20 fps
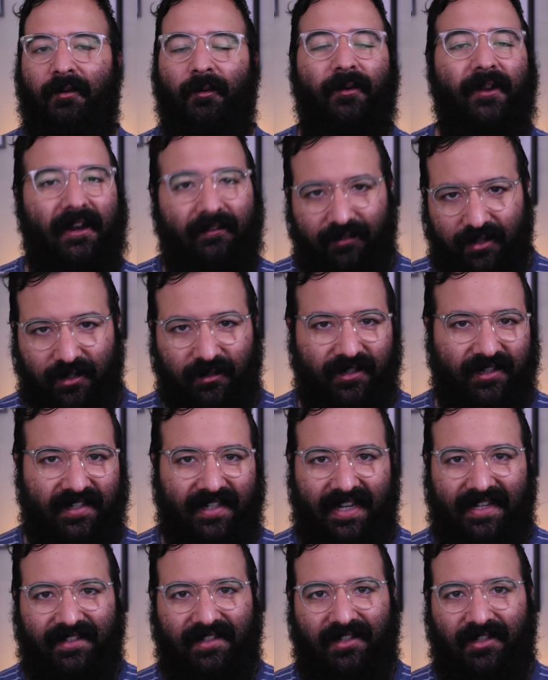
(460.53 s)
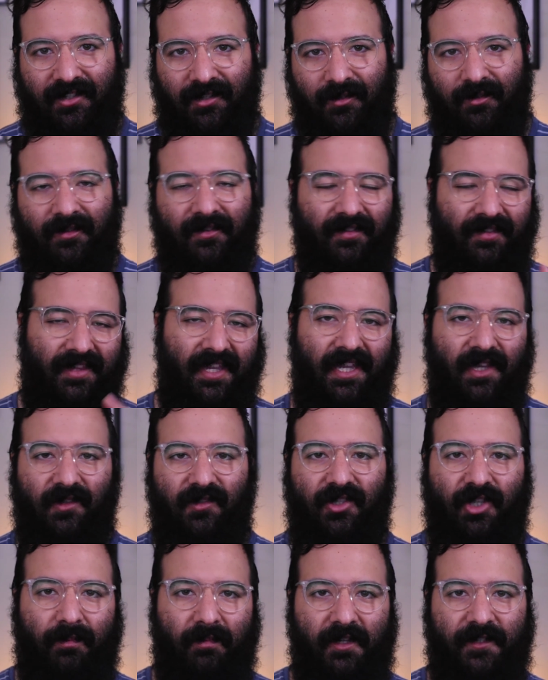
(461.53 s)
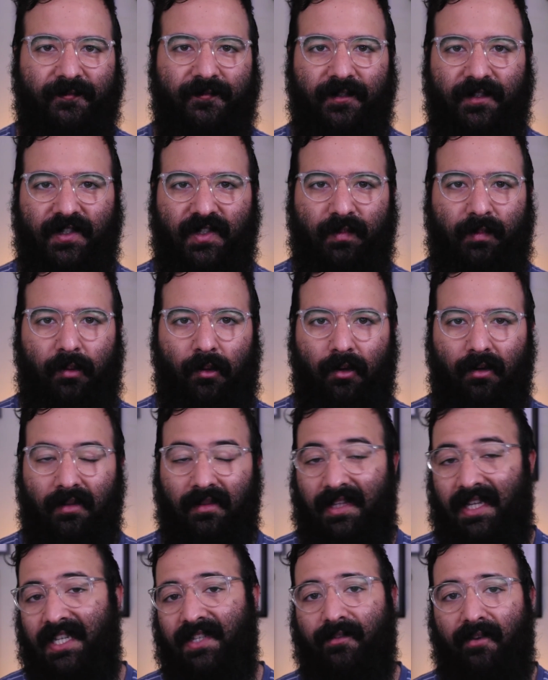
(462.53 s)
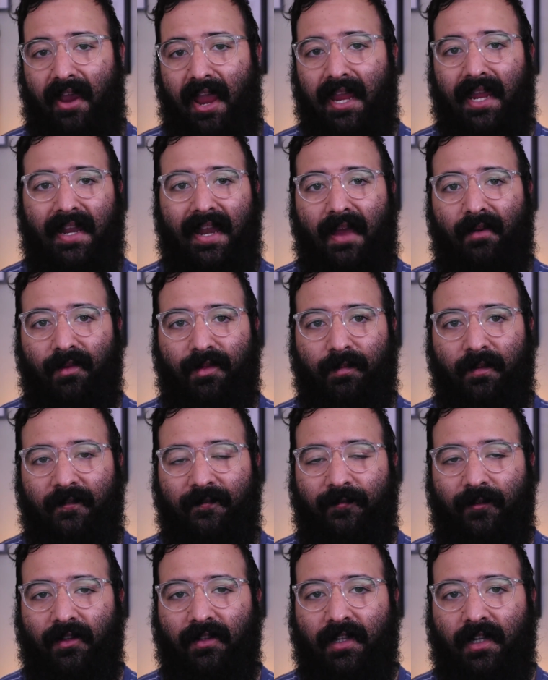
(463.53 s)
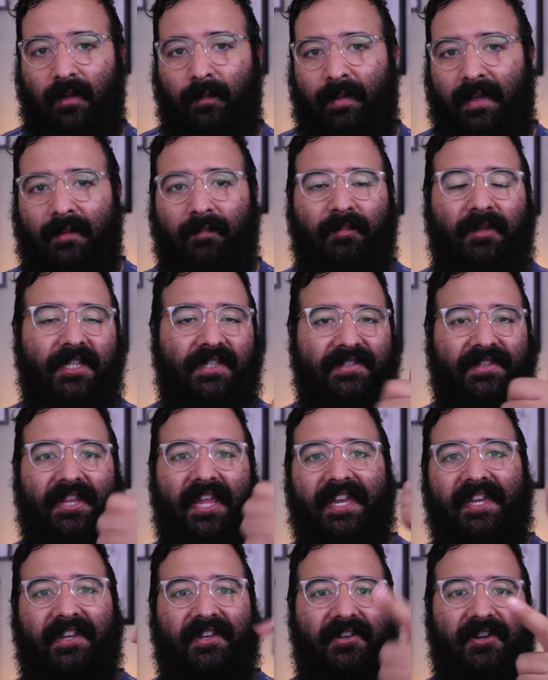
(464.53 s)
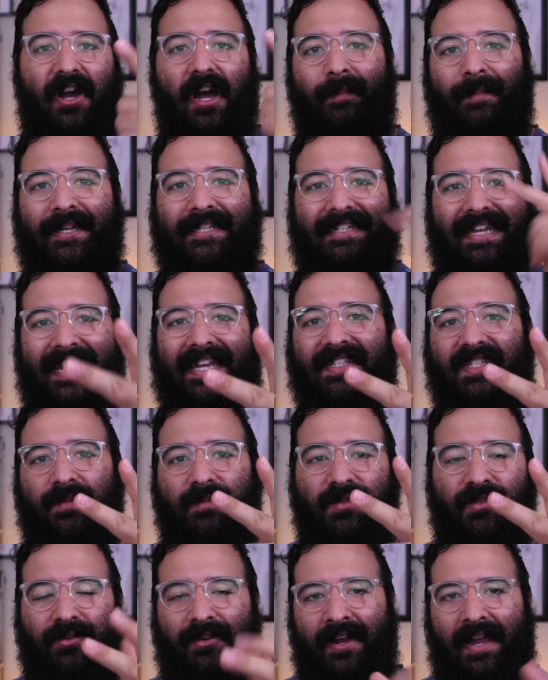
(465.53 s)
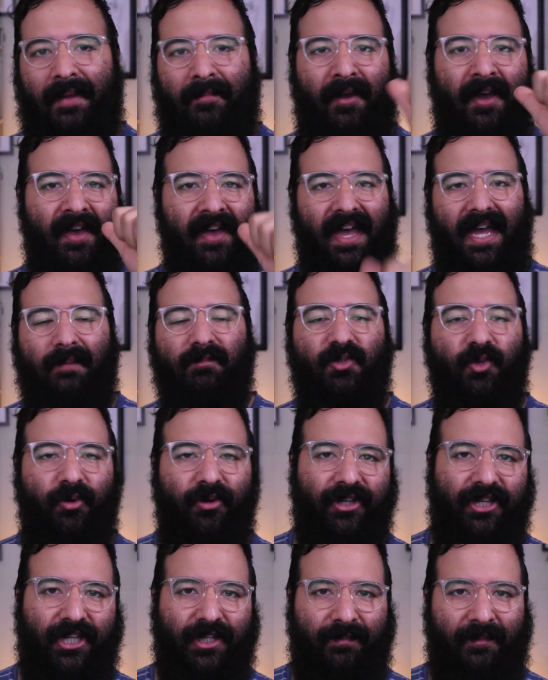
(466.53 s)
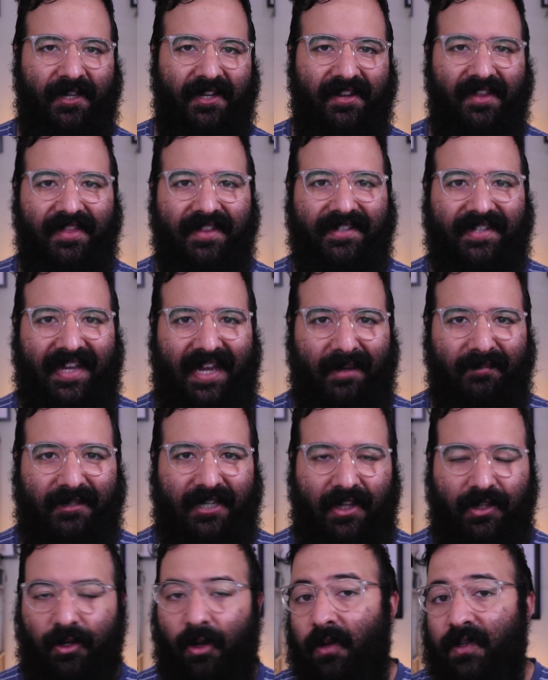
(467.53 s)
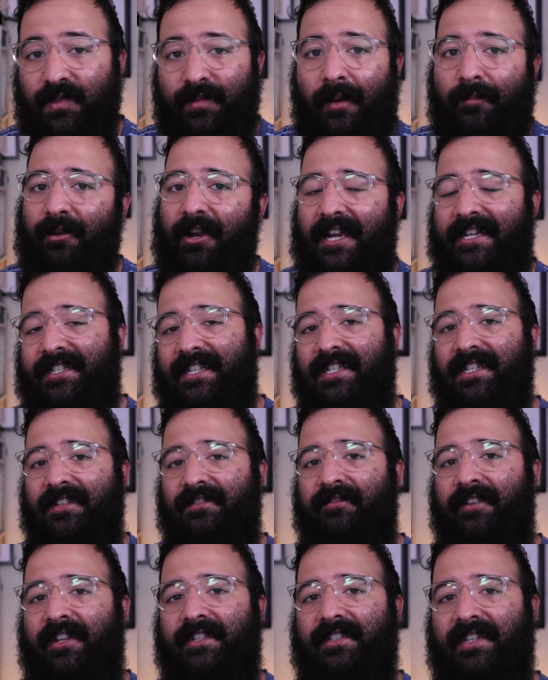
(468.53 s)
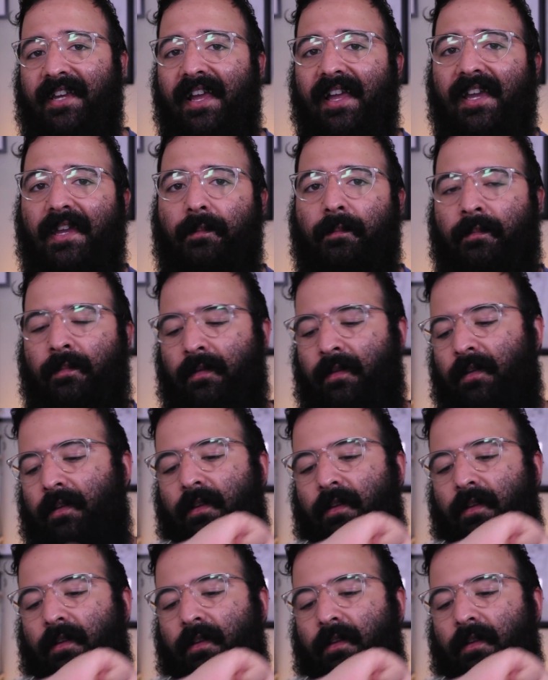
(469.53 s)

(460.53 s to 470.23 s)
But whatever you decide to do, thank you so much for the support, and thanks for hanging out with me for a little bit. Please like, comment, and subscribe. I'm Jory Goodman, The Time Teller. Always remember, I didn't invent time,